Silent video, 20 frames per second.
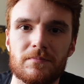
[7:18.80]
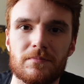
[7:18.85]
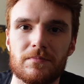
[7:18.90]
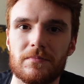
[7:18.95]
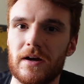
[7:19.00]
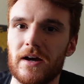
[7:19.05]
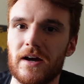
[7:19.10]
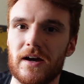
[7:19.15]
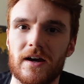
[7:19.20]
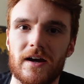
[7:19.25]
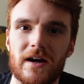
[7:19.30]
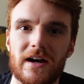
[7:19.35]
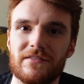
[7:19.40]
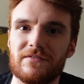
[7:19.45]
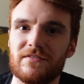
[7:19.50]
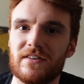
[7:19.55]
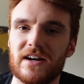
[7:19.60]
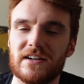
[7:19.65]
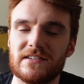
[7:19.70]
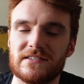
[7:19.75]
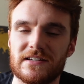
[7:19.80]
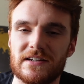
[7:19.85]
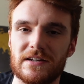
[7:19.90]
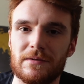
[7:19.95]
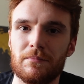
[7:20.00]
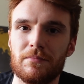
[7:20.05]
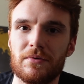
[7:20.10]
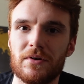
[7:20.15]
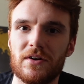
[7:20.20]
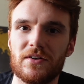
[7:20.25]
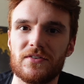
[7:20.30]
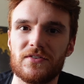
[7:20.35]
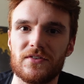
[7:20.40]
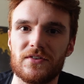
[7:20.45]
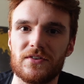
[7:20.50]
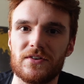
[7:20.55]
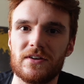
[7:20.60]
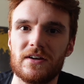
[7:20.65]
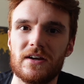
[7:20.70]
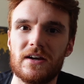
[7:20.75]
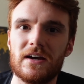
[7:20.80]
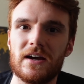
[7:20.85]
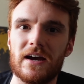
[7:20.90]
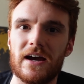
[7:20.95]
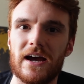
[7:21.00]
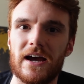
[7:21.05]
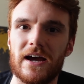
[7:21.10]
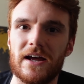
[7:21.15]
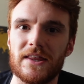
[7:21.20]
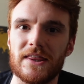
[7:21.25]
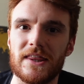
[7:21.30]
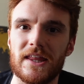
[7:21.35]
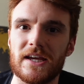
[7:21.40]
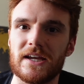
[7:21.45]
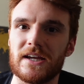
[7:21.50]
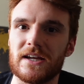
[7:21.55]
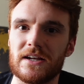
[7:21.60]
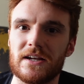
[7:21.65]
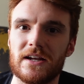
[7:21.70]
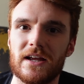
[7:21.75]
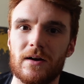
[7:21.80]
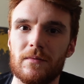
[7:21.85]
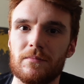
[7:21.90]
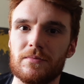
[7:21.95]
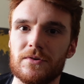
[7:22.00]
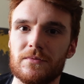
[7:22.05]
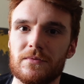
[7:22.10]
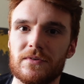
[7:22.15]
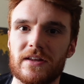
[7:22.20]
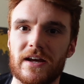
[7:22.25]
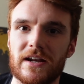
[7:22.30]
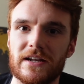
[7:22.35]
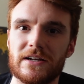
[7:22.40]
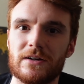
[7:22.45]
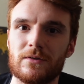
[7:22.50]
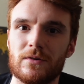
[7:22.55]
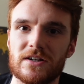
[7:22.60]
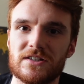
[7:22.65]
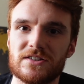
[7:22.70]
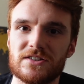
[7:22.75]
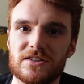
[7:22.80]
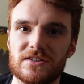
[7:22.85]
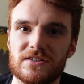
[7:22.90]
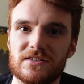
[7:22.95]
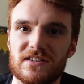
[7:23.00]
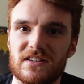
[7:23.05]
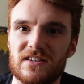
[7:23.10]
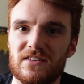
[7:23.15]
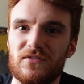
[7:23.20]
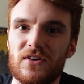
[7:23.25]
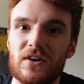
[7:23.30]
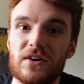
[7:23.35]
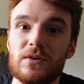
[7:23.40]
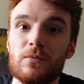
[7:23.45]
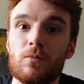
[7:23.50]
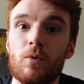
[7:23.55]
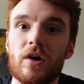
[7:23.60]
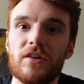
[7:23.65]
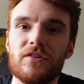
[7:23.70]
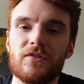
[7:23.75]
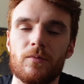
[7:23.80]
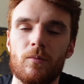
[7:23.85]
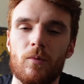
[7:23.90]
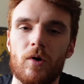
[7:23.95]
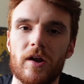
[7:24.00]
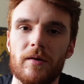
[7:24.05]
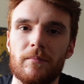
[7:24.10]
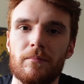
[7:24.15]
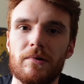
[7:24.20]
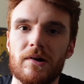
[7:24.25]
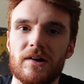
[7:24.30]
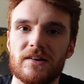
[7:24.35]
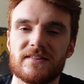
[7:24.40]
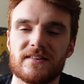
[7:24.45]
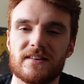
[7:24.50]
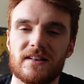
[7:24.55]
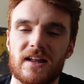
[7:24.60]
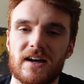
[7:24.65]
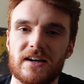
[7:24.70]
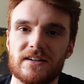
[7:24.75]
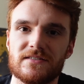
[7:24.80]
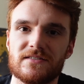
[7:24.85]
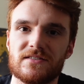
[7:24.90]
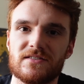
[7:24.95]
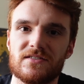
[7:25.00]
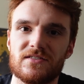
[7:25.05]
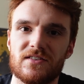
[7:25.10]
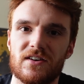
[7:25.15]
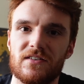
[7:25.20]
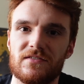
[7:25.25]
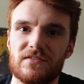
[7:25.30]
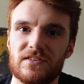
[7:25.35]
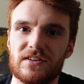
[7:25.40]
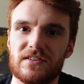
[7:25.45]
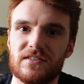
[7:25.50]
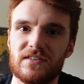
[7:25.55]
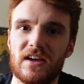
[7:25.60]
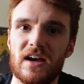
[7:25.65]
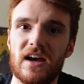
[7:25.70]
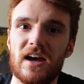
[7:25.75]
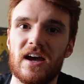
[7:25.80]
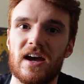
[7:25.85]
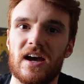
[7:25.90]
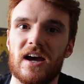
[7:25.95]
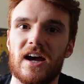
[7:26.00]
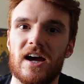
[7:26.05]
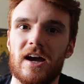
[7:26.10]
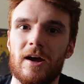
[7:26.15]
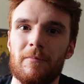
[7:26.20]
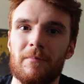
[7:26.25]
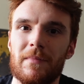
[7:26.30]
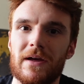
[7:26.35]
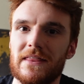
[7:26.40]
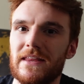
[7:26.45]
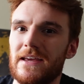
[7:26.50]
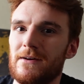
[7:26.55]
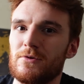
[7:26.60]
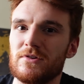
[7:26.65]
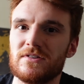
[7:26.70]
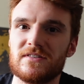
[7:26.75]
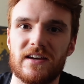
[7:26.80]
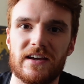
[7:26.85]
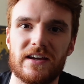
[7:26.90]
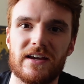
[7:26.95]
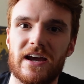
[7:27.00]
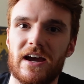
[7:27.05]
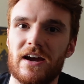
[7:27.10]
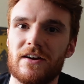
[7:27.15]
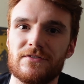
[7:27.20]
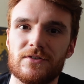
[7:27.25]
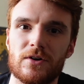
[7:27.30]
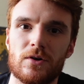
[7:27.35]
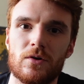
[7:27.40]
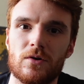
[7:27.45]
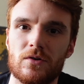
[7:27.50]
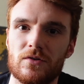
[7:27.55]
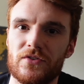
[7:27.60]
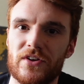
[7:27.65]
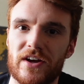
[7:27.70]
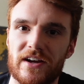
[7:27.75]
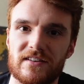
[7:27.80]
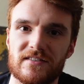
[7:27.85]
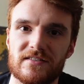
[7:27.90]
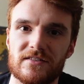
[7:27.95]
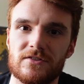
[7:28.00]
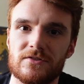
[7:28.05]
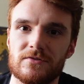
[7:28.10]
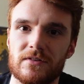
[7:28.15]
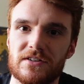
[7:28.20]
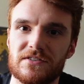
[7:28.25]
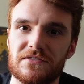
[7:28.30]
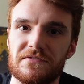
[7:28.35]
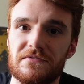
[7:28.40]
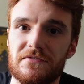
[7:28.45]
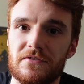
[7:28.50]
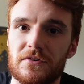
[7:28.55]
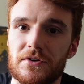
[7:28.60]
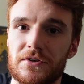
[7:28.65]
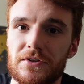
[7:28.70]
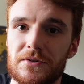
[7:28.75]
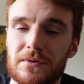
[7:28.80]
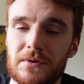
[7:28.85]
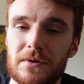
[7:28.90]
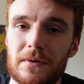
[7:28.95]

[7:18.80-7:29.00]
advisor in person and they can help you with any questions. It's a very one-to-one personalized service, and they will take care of your whole tax situation for you.